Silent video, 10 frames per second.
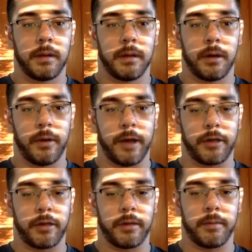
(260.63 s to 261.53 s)
Oh,
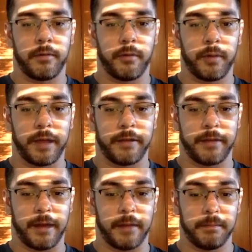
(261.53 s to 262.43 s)
actually, before we get
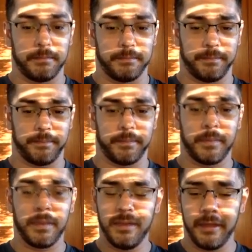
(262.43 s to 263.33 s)
to that,
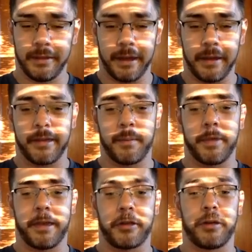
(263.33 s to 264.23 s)
the next step
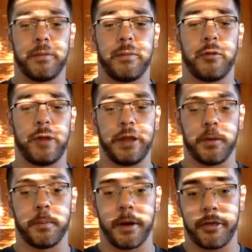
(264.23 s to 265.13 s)
is actually creating
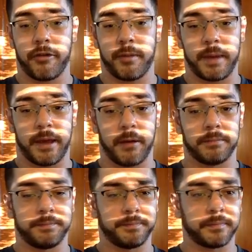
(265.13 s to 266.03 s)
your BuzzStream
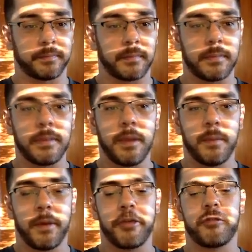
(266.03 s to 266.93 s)
account.
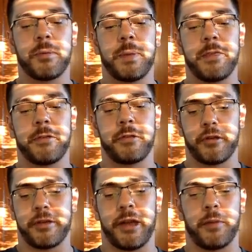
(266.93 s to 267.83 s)
BuzzStream basically
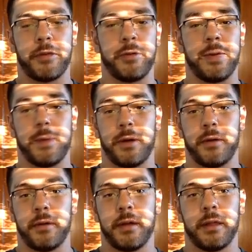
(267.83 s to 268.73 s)
just helps you
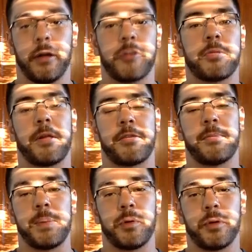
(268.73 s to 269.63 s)
email large amounts
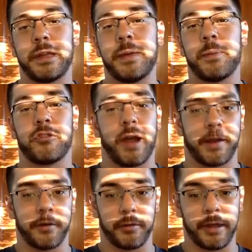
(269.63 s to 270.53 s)
of people and keeping
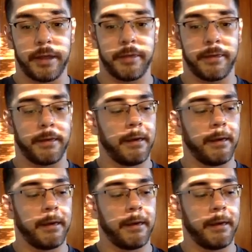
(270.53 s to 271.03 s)
track of your leads.